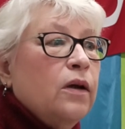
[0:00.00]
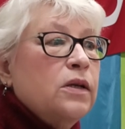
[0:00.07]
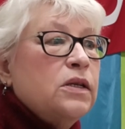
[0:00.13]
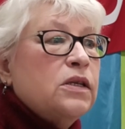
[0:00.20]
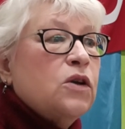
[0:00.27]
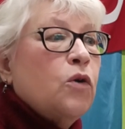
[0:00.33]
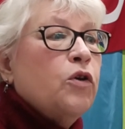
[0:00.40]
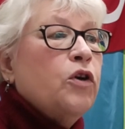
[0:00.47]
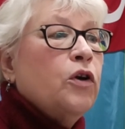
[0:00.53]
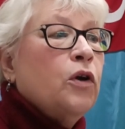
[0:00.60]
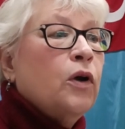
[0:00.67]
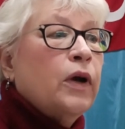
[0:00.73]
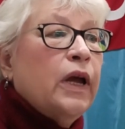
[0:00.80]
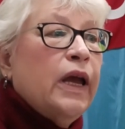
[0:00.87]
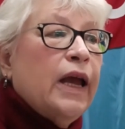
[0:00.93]
So you're
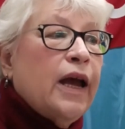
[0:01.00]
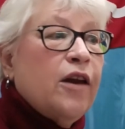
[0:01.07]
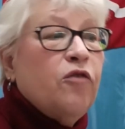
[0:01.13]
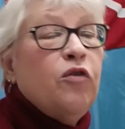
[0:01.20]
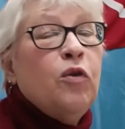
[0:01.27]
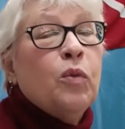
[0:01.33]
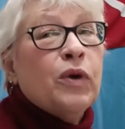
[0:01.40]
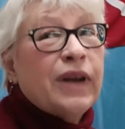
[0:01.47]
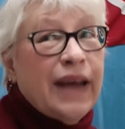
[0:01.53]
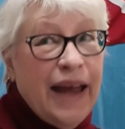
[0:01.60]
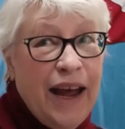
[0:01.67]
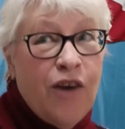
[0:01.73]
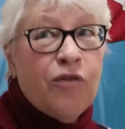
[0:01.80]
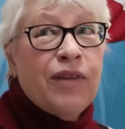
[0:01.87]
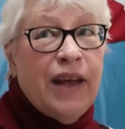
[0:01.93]
looking at, if you were to
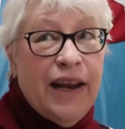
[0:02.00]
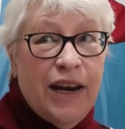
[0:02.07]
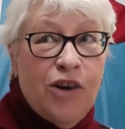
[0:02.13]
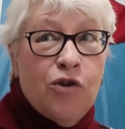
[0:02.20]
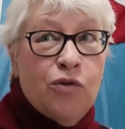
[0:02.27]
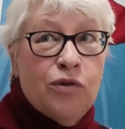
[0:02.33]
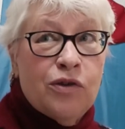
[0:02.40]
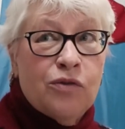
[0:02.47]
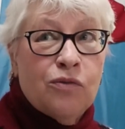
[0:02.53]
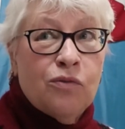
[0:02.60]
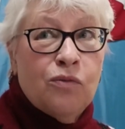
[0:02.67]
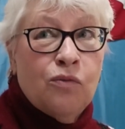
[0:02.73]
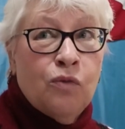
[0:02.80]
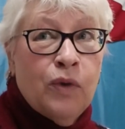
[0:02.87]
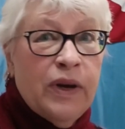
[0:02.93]
count that out
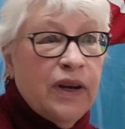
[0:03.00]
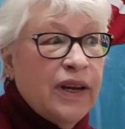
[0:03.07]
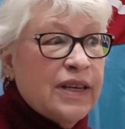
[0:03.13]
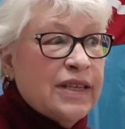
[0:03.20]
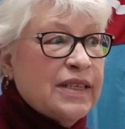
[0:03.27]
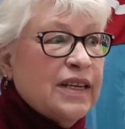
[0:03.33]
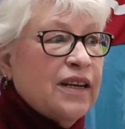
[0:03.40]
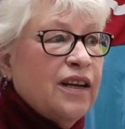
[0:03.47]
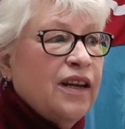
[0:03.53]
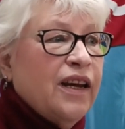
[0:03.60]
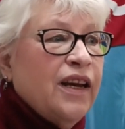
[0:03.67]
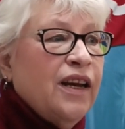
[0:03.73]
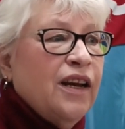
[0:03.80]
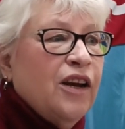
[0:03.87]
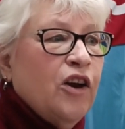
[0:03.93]

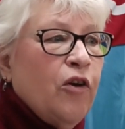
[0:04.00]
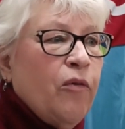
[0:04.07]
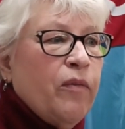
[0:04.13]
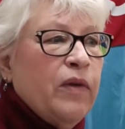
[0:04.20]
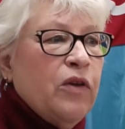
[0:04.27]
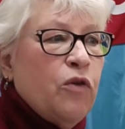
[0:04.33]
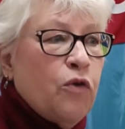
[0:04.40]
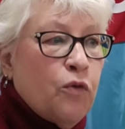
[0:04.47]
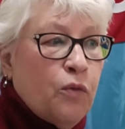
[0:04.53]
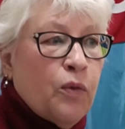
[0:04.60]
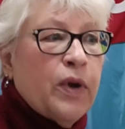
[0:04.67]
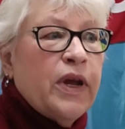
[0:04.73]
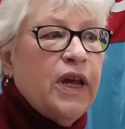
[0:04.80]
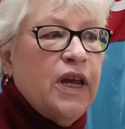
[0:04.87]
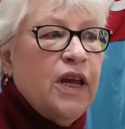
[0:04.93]
realistically,
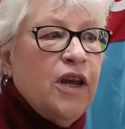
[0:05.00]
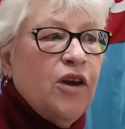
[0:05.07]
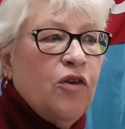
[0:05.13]
3